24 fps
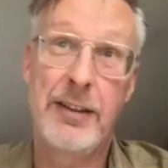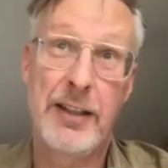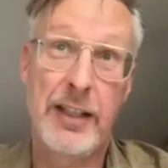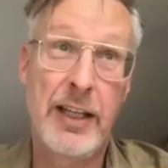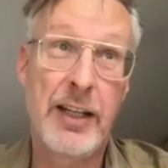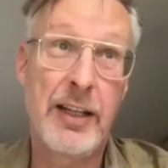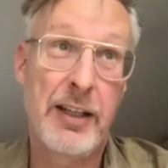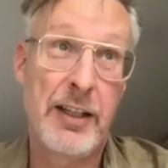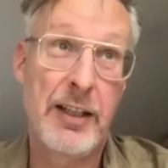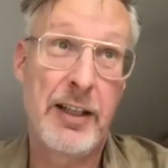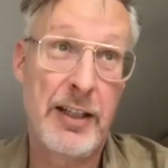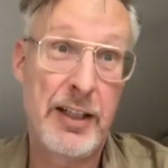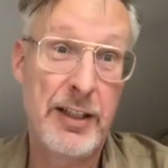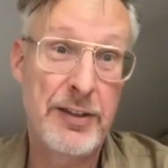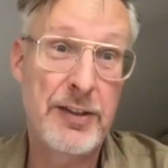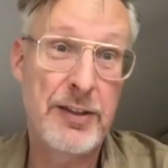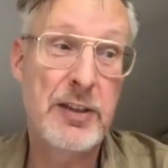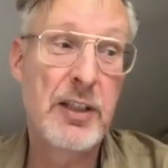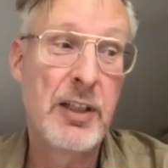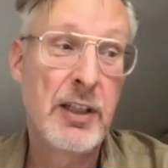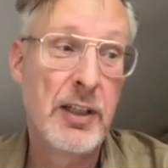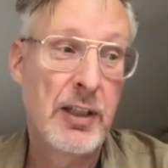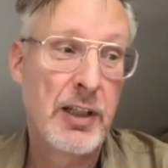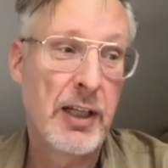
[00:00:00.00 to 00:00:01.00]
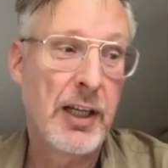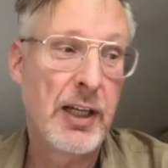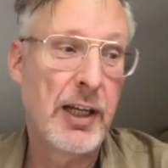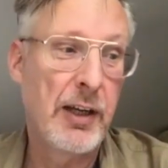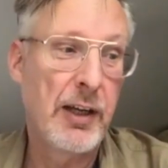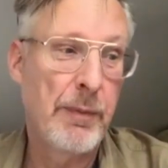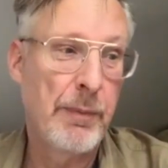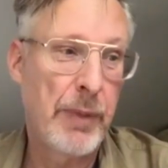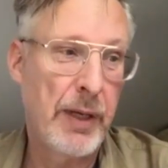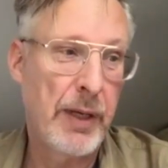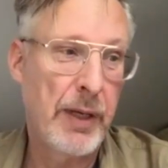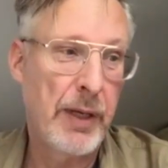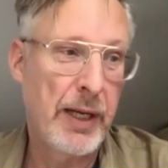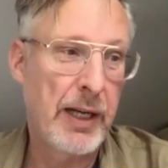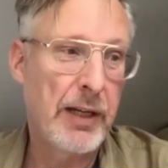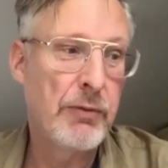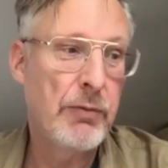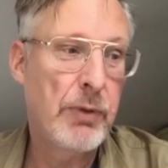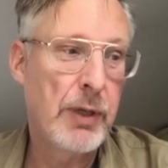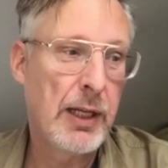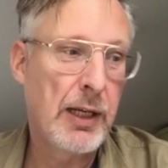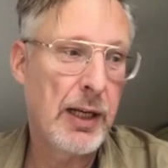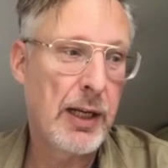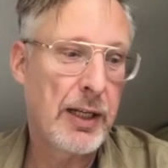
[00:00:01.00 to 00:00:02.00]
it is uh, but i
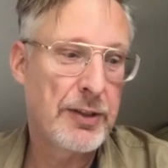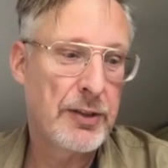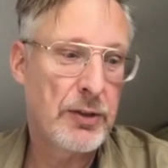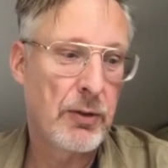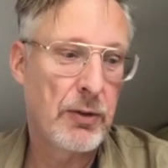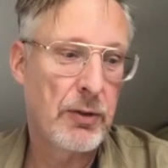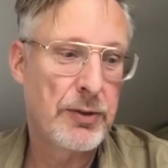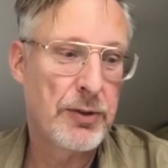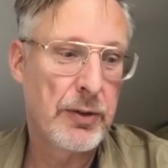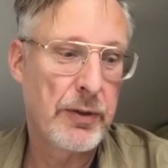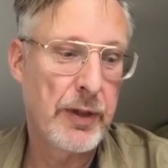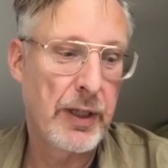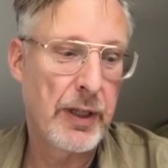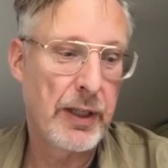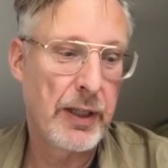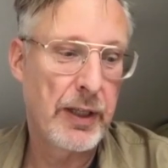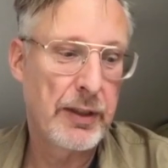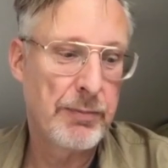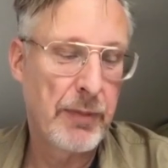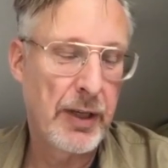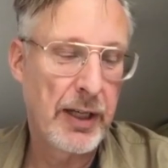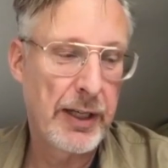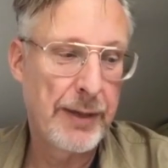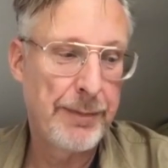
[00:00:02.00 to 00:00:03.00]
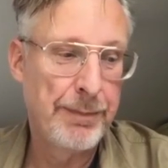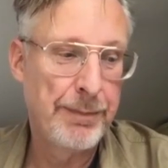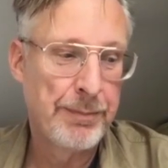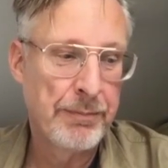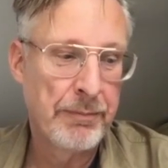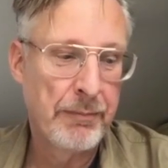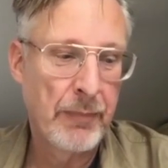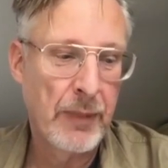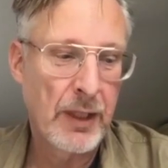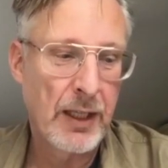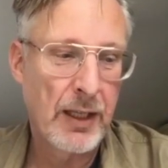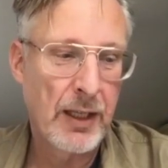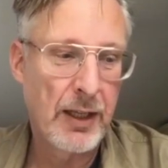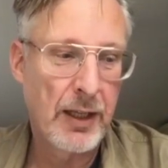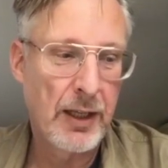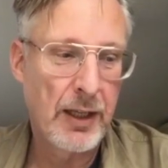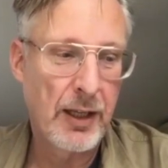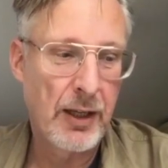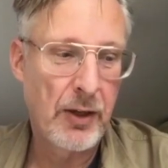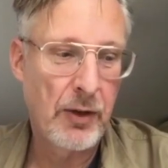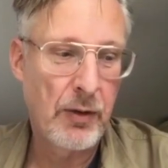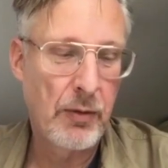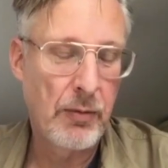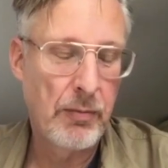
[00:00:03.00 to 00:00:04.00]
realize also that my
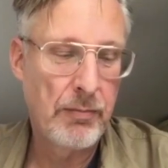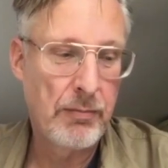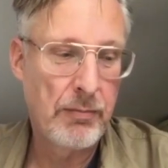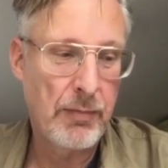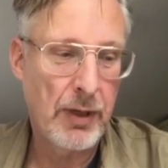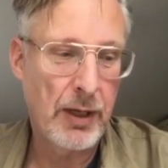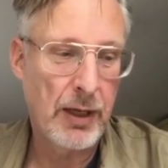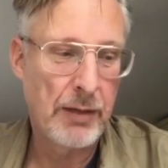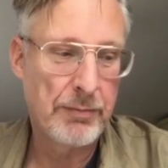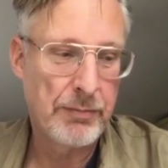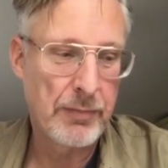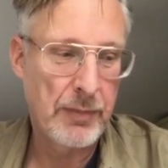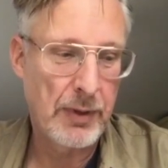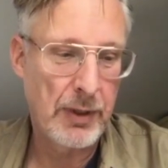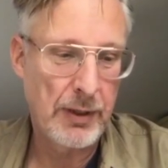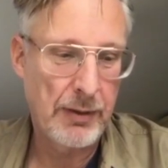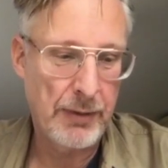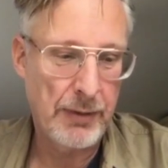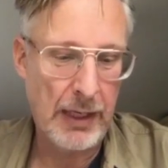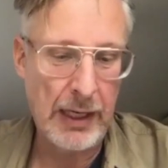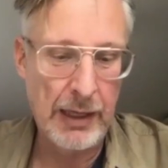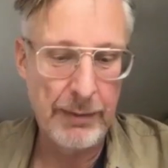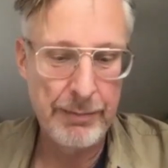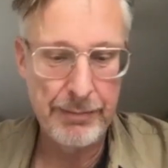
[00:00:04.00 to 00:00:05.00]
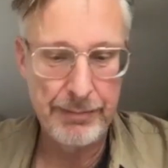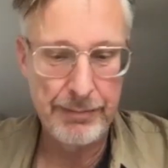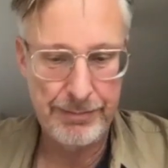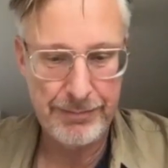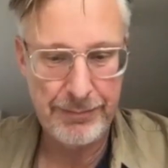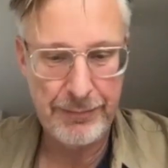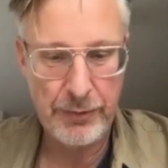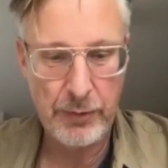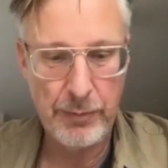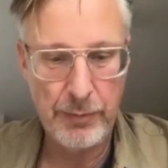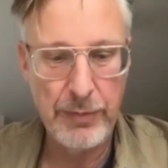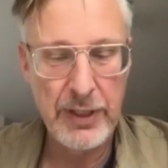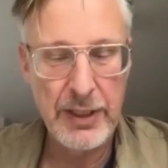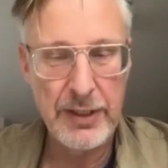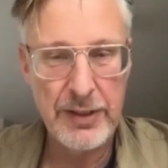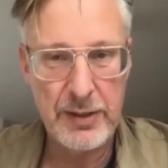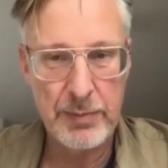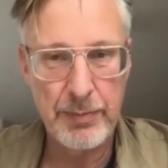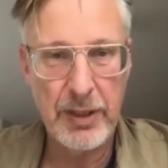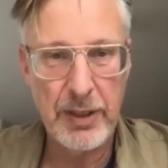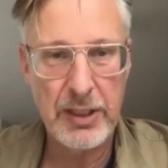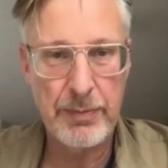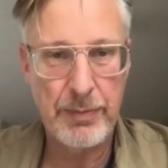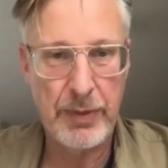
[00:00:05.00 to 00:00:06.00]
um, and for me it's
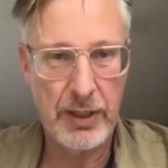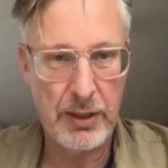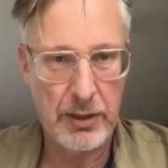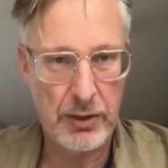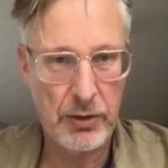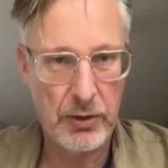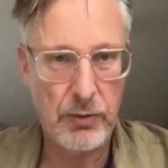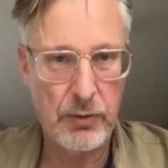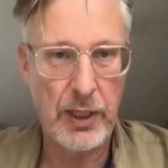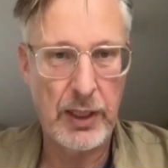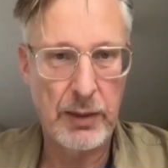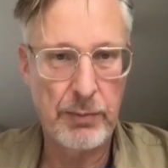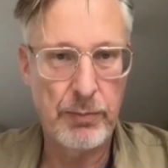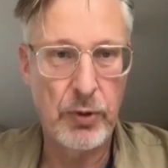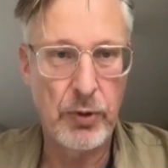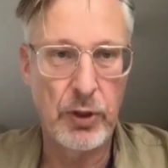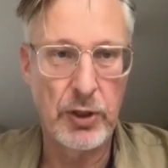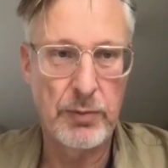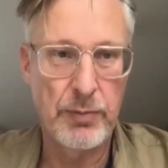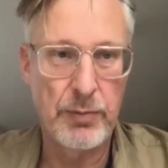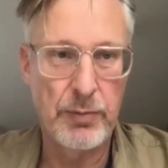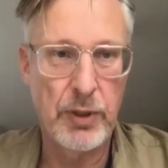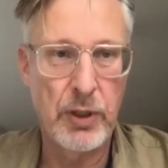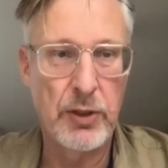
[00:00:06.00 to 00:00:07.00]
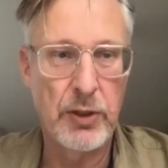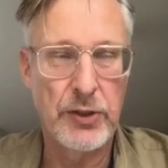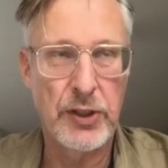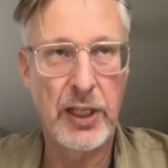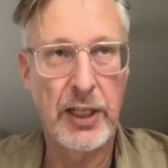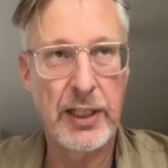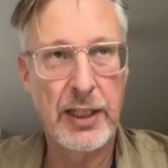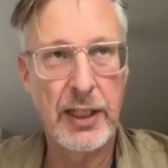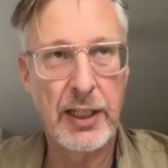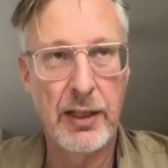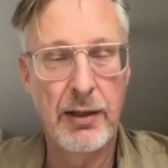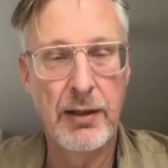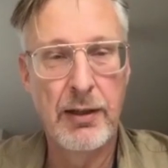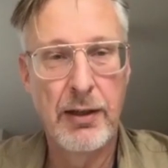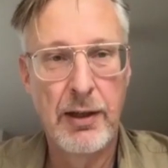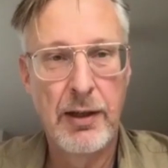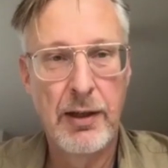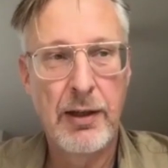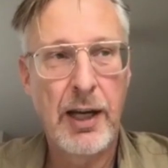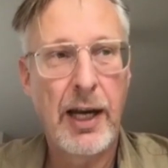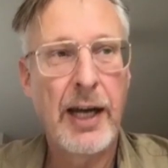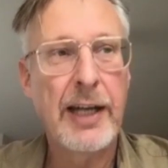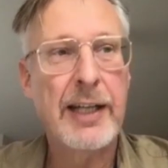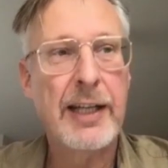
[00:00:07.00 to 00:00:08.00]
much better to write books because i can
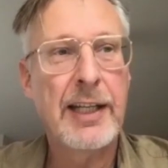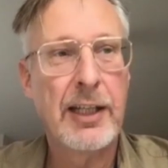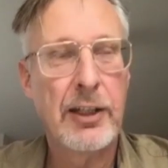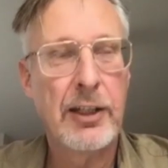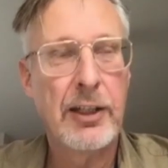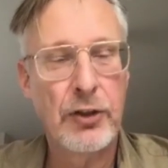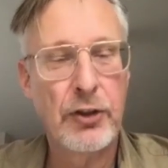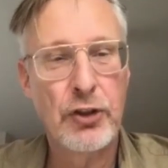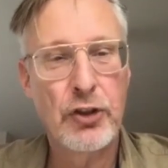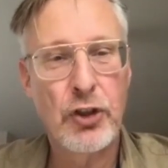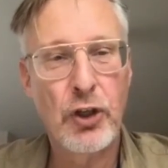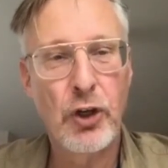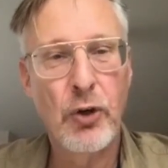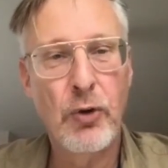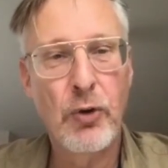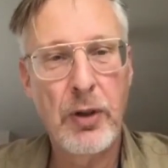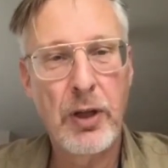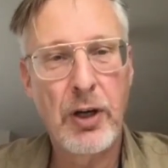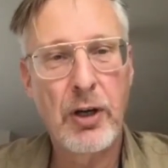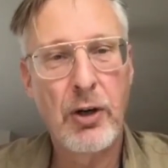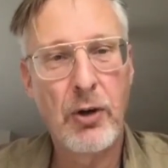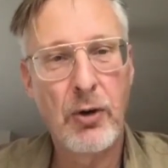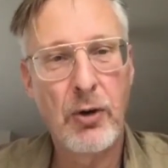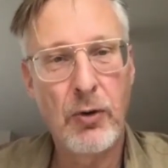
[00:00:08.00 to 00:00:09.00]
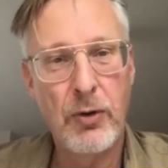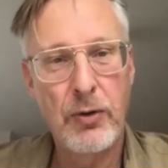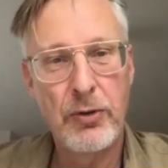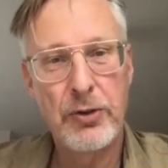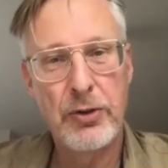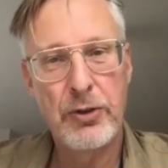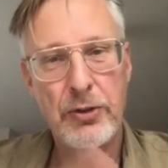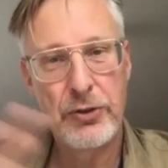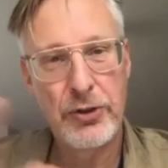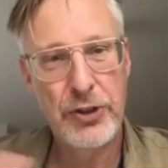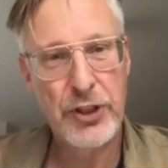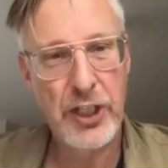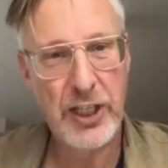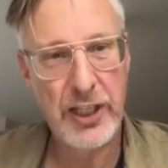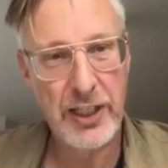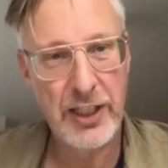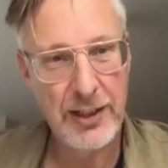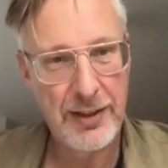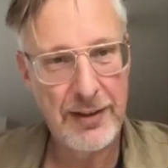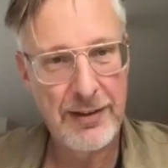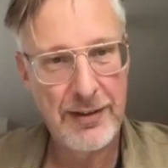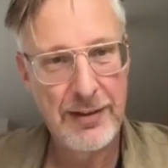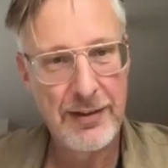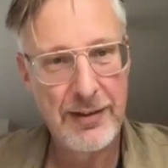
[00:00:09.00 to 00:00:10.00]
i can control the whole
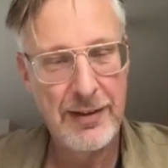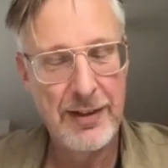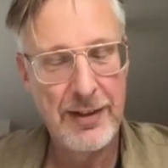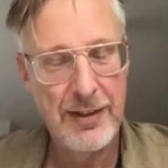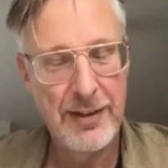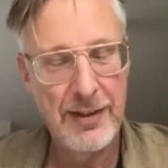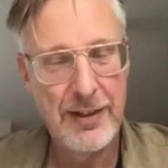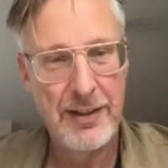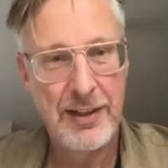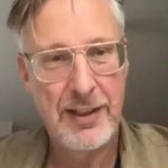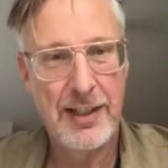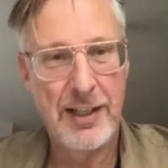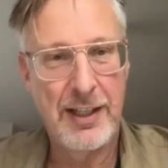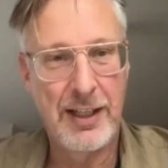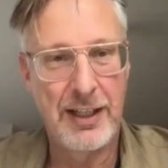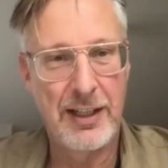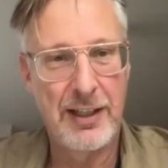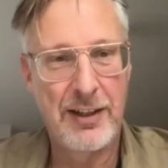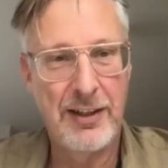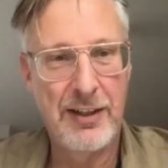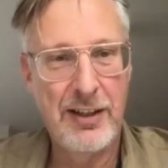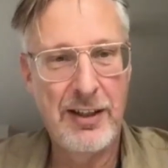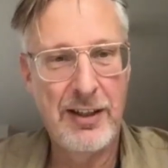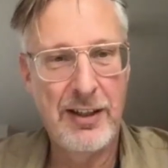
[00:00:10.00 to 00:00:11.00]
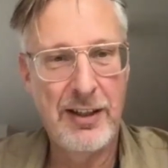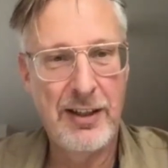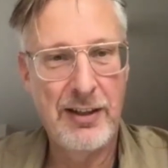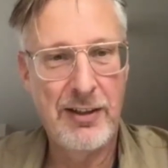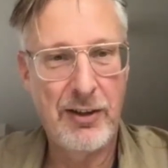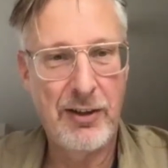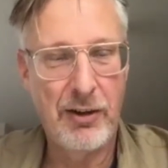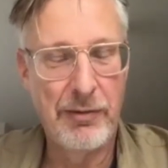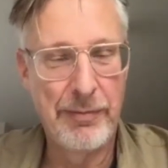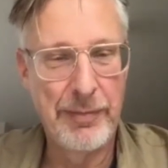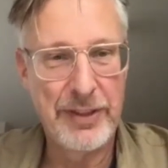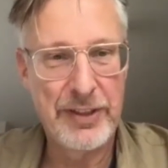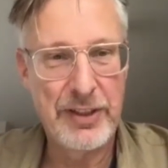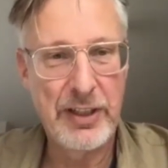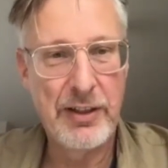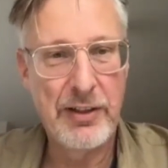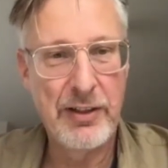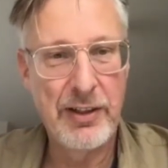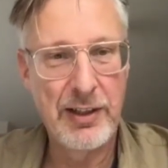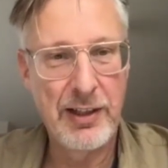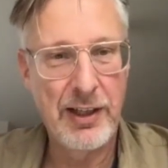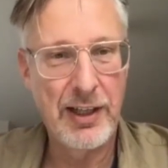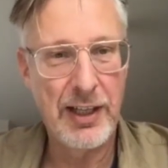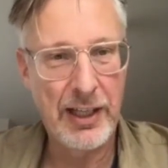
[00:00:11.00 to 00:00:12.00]
chain uh, of
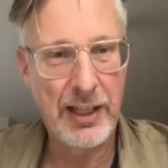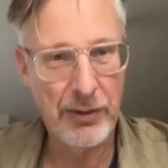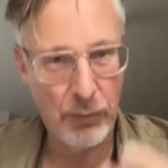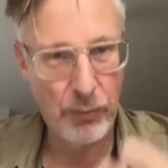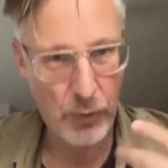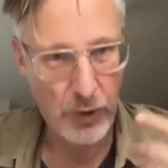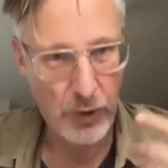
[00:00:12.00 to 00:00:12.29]
material and what i